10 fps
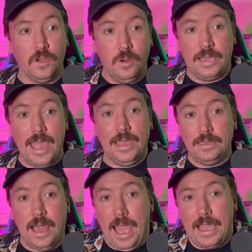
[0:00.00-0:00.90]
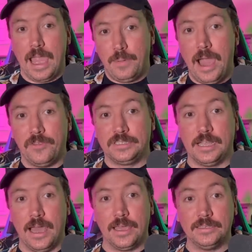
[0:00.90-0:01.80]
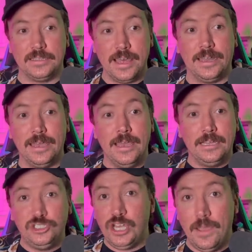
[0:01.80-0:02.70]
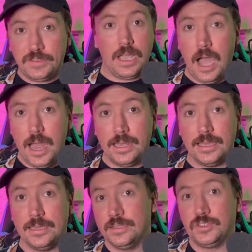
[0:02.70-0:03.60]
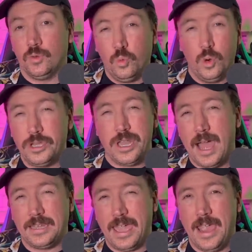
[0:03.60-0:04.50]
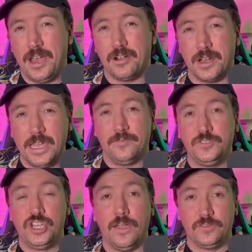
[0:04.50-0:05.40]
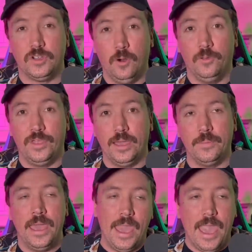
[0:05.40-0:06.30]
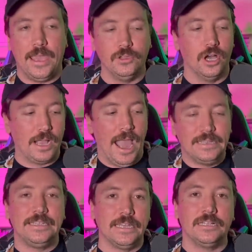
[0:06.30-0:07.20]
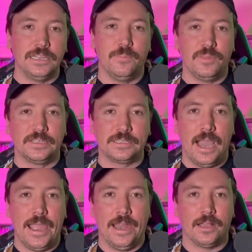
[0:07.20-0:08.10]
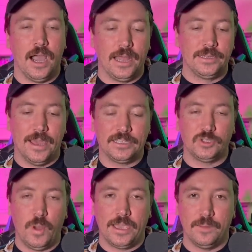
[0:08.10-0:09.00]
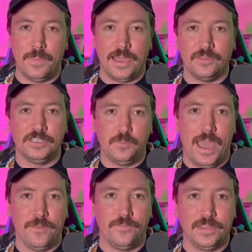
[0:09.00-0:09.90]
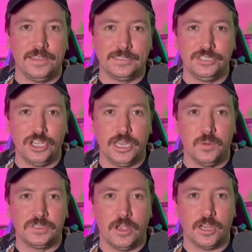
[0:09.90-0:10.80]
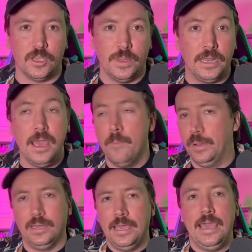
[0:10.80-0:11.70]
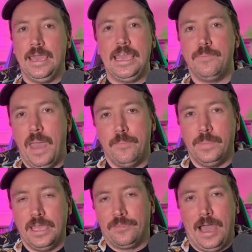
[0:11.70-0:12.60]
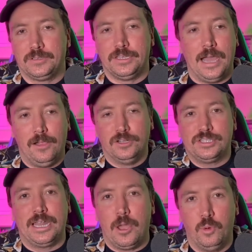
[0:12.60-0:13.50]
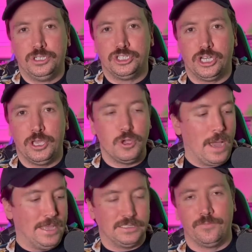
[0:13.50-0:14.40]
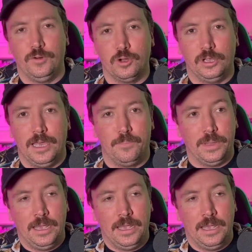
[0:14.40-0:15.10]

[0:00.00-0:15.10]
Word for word: again, I hypothesized that Jeff's audience would not care if Jeff told them, hey, look, I did clip this guy out of context so I could make this bad faith, disingenuous argument, but he bet me one thousand dollars that I wouldn't show you guys the full clip, but